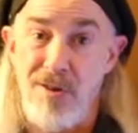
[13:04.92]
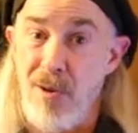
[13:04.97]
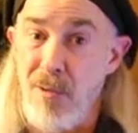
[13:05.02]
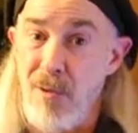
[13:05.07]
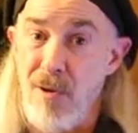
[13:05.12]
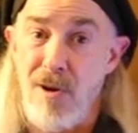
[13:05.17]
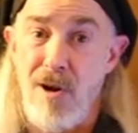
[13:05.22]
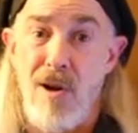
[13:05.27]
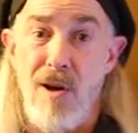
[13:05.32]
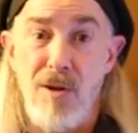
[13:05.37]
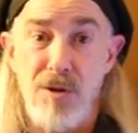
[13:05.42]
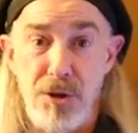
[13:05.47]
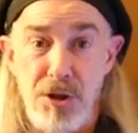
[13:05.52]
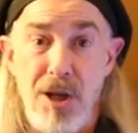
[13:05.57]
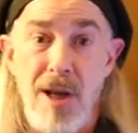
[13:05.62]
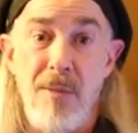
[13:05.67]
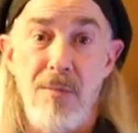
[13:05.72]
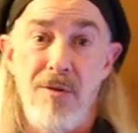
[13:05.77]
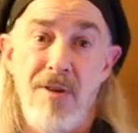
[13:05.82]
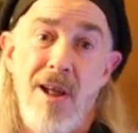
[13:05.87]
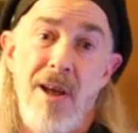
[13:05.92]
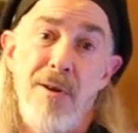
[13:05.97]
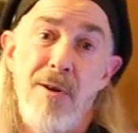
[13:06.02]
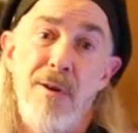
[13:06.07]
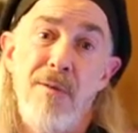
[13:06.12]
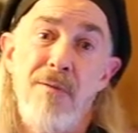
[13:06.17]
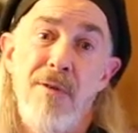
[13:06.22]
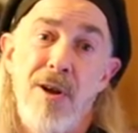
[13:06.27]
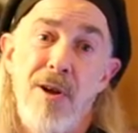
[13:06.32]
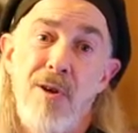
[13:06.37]
they were all shapes that
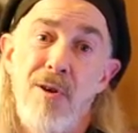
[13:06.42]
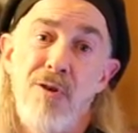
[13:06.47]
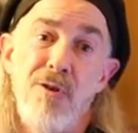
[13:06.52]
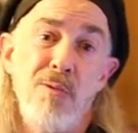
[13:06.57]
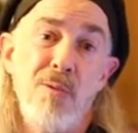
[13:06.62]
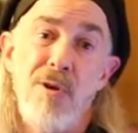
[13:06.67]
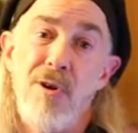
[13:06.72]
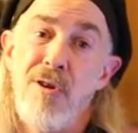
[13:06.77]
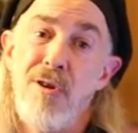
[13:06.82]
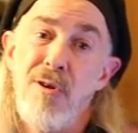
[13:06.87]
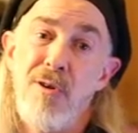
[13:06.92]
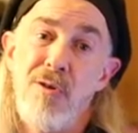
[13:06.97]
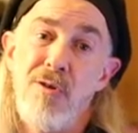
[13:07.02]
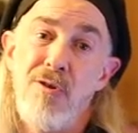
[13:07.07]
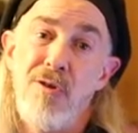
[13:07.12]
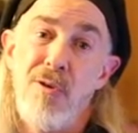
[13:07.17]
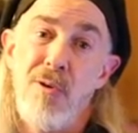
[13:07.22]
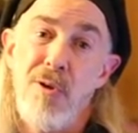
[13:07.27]
your fingers weren't used to.